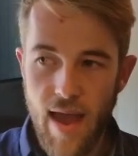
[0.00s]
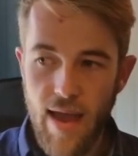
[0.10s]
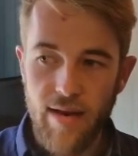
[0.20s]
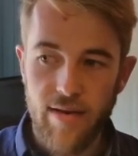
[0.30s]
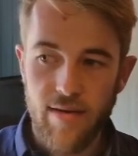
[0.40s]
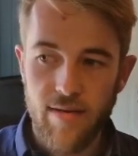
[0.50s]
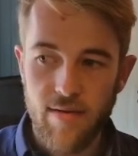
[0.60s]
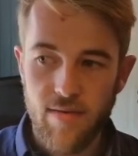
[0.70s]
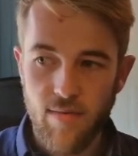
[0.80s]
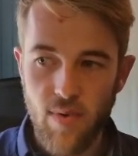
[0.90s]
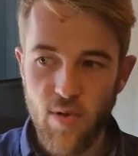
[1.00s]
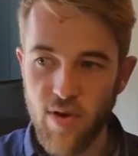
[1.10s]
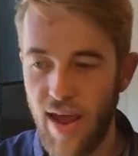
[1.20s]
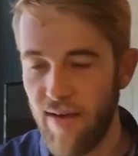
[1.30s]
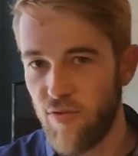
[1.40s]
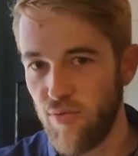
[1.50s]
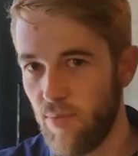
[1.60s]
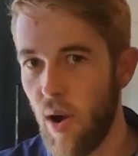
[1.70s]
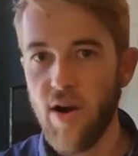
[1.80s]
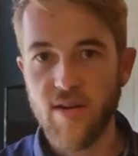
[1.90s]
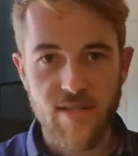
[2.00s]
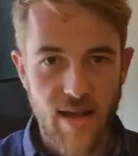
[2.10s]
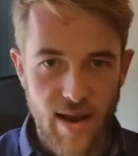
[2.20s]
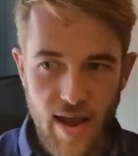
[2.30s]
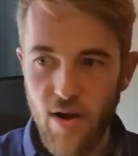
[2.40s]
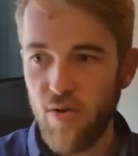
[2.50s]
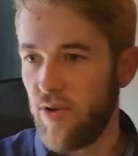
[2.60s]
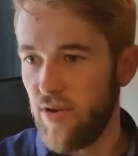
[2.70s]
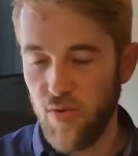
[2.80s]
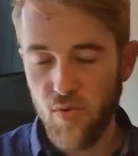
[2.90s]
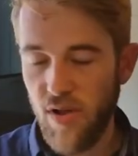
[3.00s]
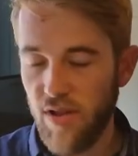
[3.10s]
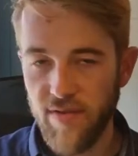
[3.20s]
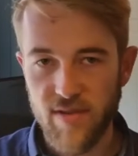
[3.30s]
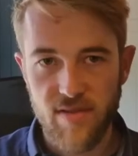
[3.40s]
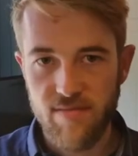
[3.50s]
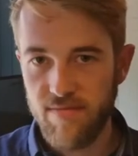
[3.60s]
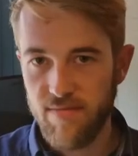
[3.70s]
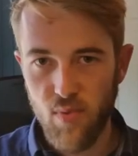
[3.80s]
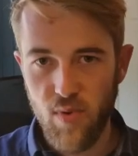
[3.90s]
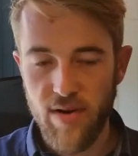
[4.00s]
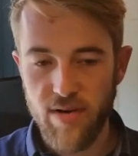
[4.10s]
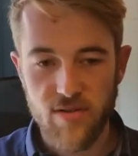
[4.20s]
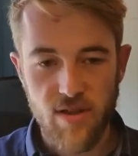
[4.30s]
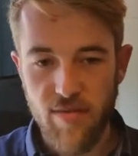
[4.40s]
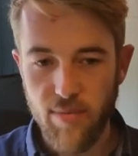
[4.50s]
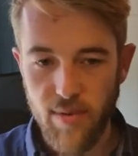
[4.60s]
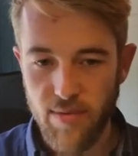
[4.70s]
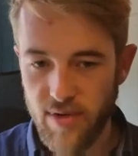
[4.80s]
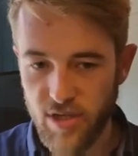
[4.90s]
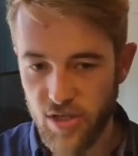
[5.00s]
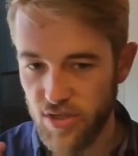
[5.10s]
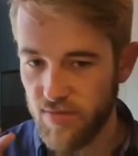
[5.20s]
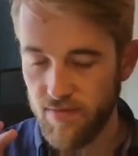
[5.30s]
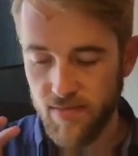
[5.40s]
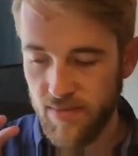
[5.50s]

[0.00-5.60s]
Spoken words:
And we wouldn't have to parse that out and do all of this weird stuff, but we can just